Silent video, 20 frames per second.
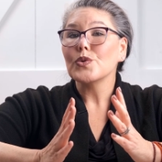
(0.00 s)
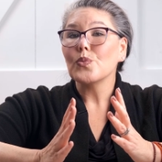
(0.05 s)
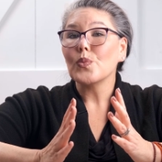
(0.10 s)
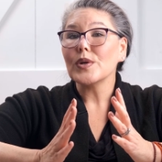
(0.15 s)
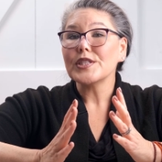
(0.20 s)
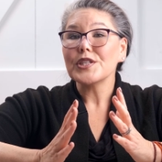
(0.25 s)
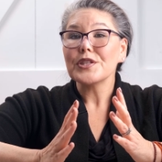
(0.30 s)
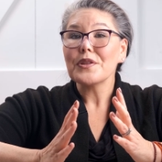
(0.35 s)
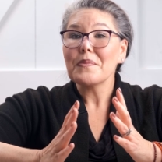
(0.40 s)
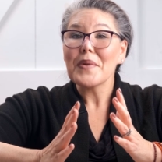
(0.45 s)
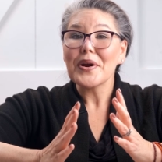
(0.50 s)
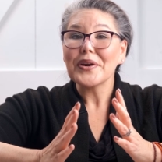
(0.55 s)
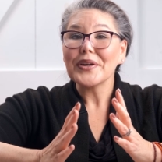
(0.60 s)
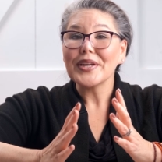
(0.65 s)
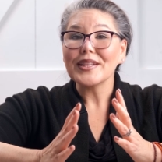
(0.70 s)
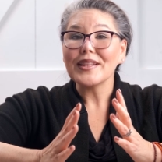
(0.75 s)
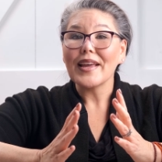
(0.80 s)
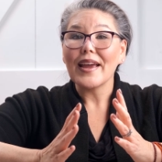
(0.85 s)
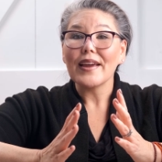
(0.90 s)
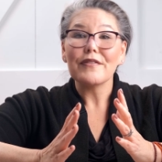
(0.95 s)
What's the
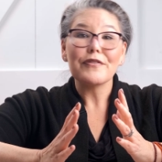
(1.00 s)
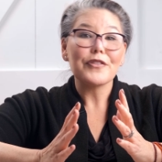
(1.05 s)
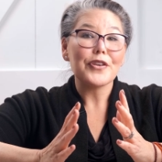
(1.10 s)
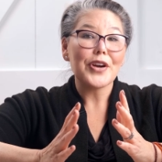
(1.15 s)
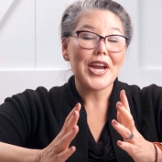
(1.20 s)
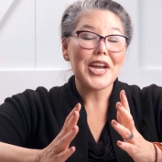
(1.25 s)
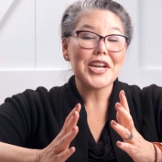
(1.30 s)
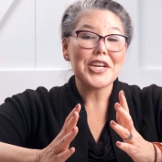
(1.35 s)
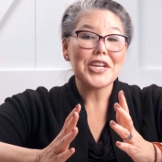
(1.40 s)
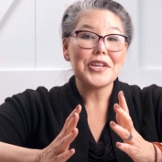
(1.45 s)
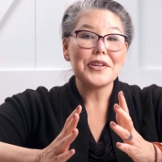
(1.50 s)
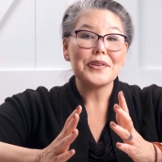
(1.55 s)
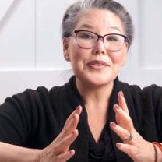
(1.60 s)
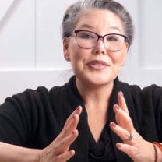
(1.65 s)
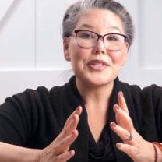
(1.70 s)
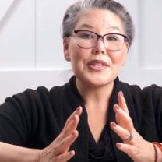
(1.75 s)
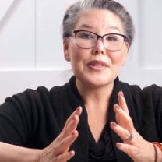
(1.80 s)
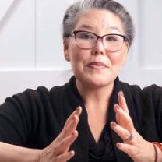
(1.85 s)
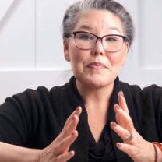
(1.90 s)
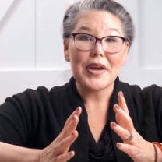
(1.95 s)
market like for
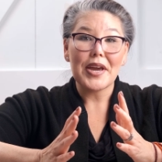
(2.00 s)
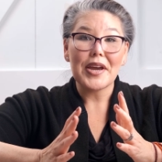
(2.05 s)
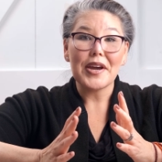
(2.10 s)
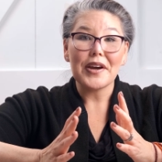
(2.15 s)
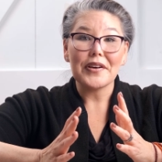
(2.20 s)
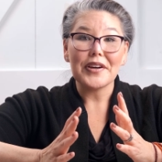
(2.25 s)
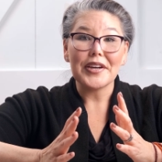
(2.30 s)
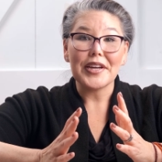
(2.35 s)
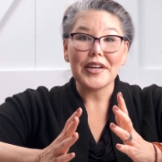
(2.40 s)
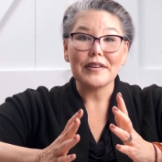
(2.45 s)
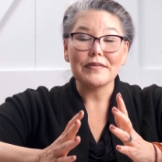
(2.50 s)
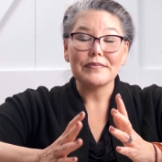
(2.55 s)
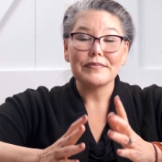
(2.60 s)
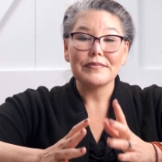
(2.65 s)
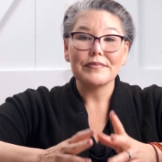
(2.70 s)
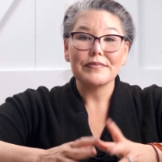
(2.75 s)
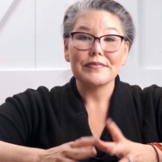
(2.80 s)
ADUs in the Bay Area?